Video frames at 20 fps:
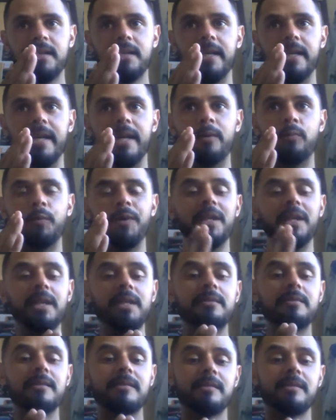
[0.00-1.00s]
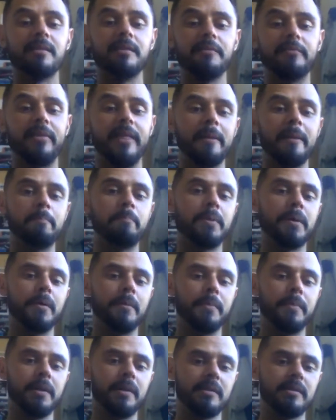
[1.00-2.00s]
and we need to serve that
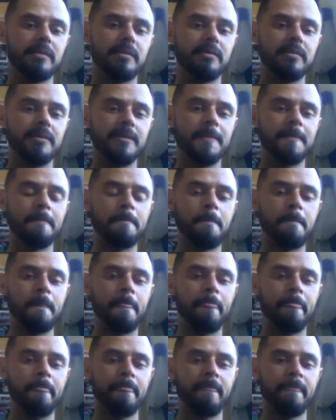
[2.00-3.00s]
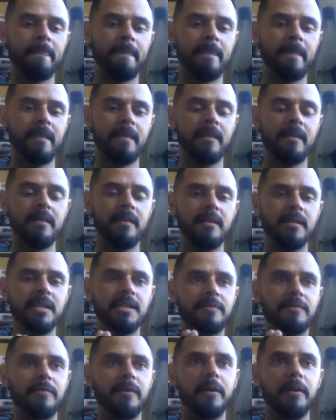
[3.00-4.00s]
purpose.
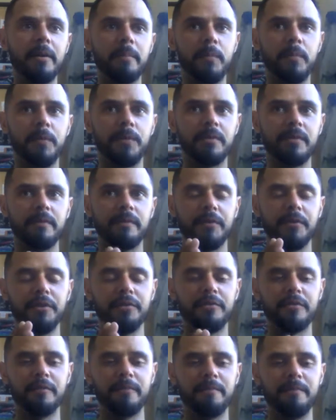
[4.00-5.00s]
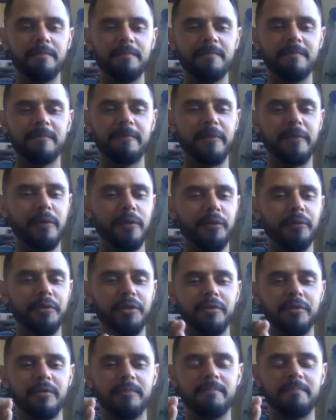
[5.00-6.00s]
It's very important for you to follow
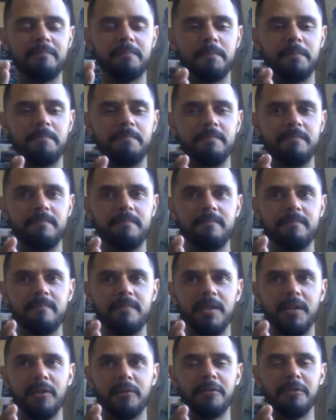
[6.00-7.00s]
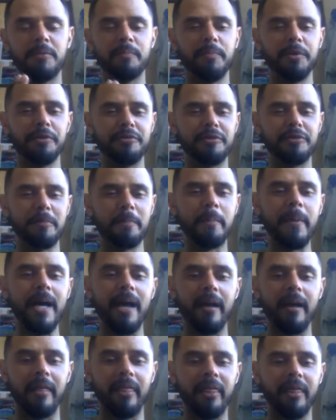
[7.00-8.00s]
your, spiritual
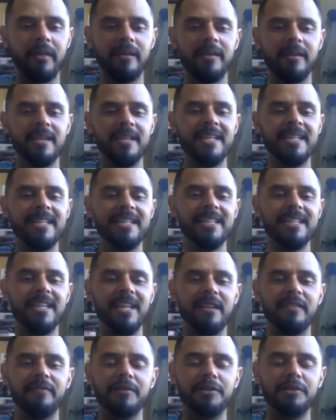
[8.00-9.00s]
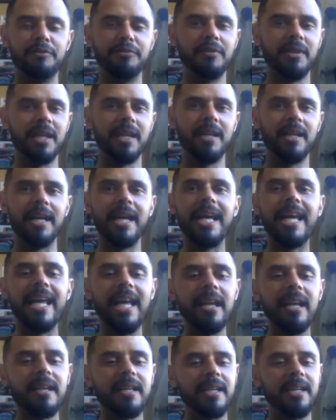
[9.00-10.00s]
path. If you're doing any
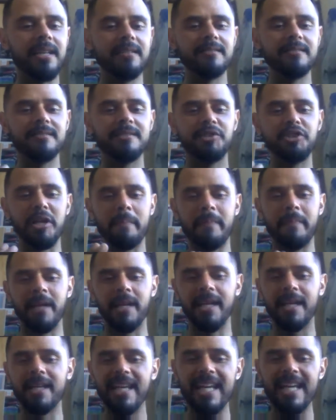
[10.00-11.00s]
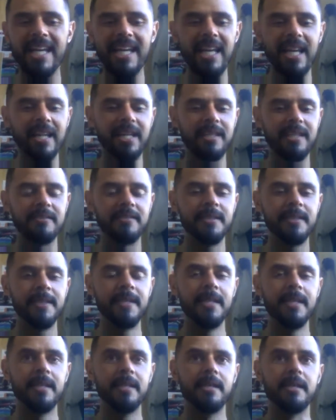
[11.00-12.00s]
healing, shamanic healing,
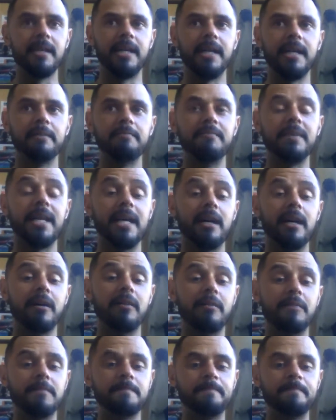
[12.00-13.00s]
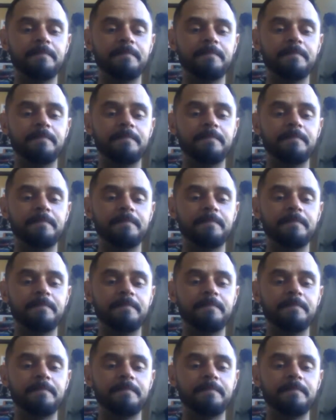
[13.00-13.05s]
I'm now